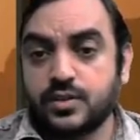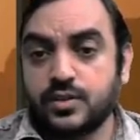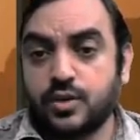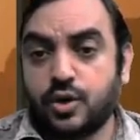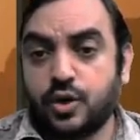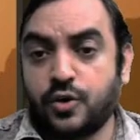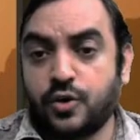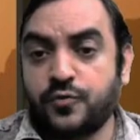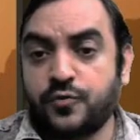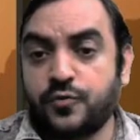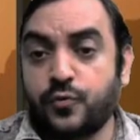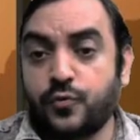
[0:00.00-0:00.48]

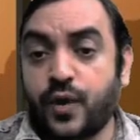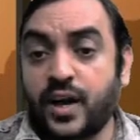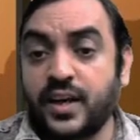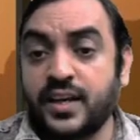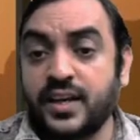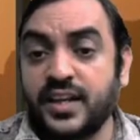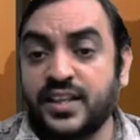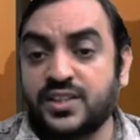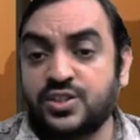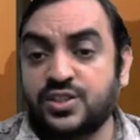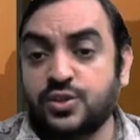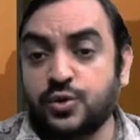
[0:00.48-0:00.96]
of
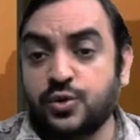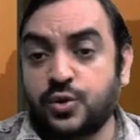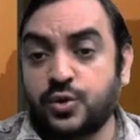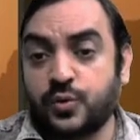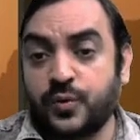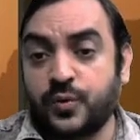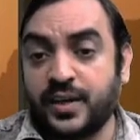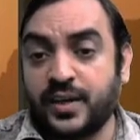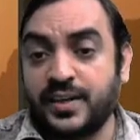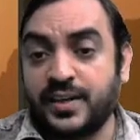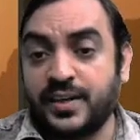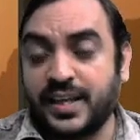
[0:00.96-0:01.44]
1 is to
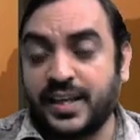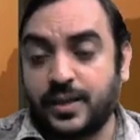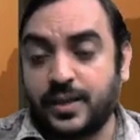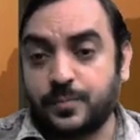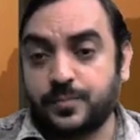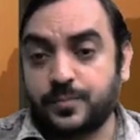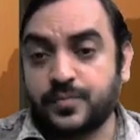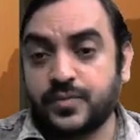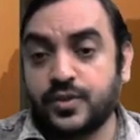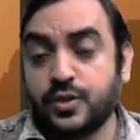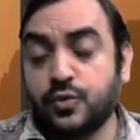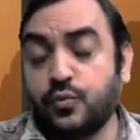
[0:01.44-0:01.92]
20
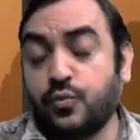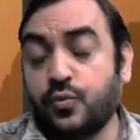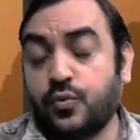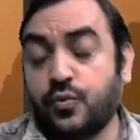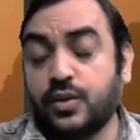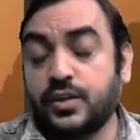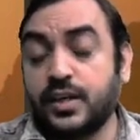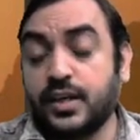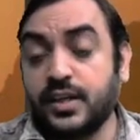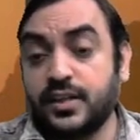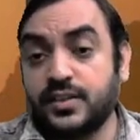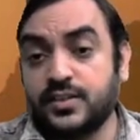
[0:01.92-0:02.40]

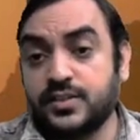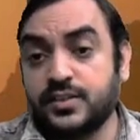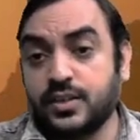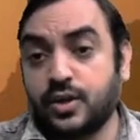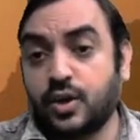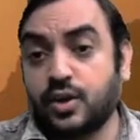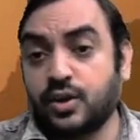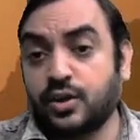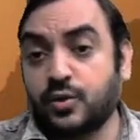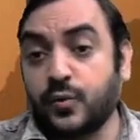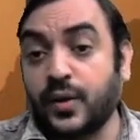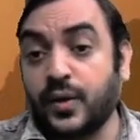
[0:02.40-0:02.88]
that is
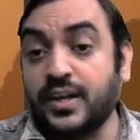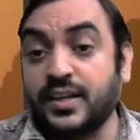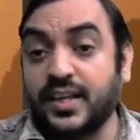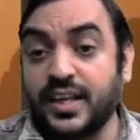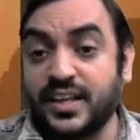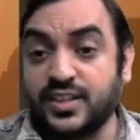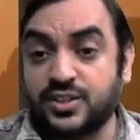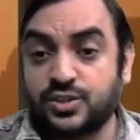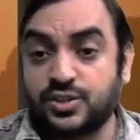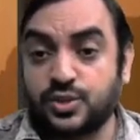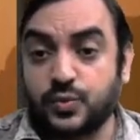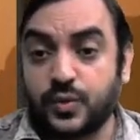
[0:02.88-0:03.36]
or 20
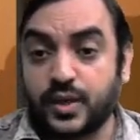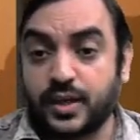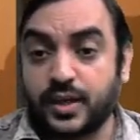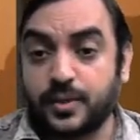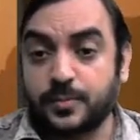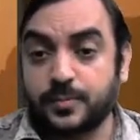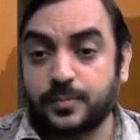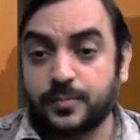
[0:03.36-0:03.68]
is to 1